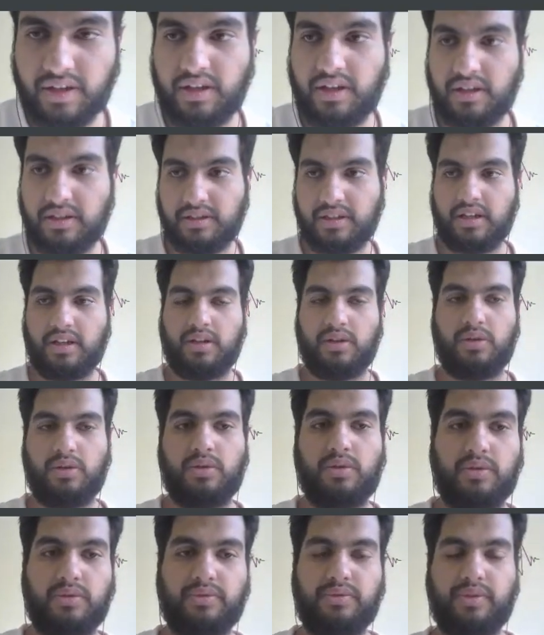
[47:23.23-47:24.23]
Now
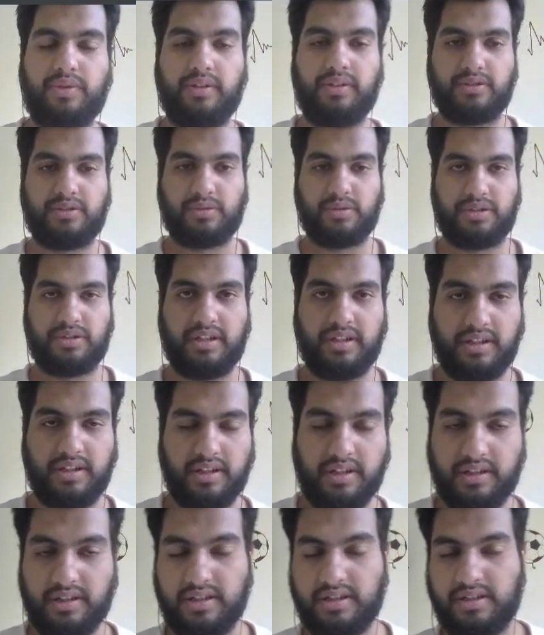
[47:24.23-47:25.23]
we will discuss
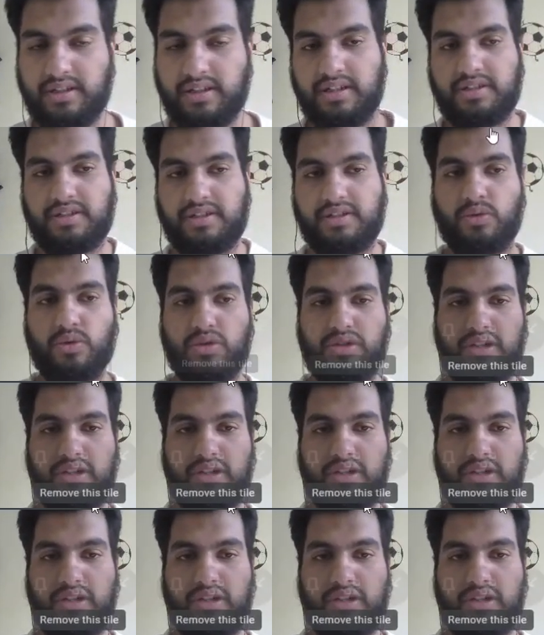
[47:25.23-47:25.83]
question